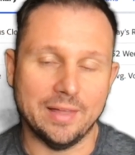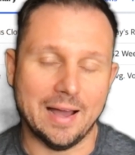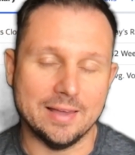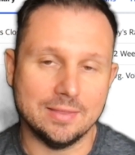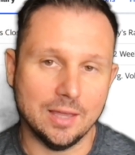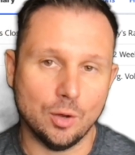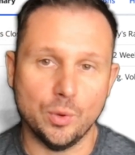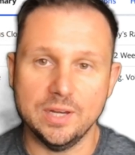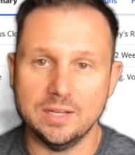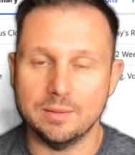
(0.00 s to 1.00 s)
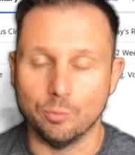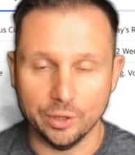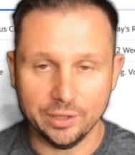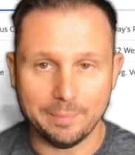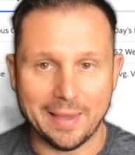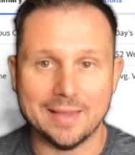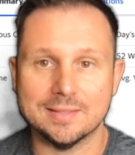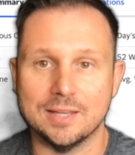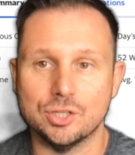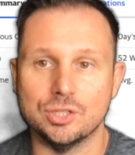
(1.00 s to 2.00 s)
that I think we need to really pay
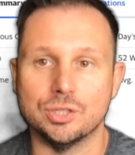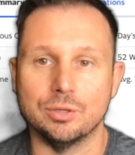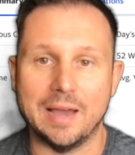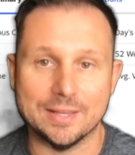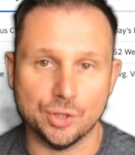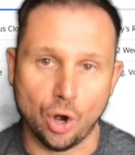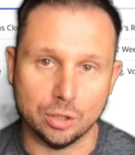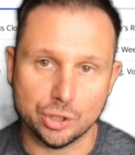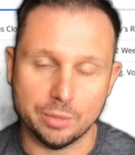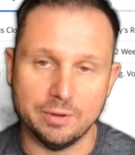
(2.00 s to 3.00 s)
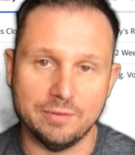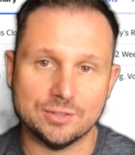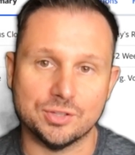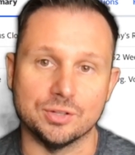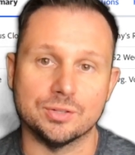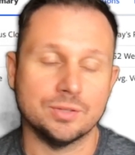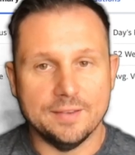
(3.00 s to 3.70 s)
attention to as long-term investors.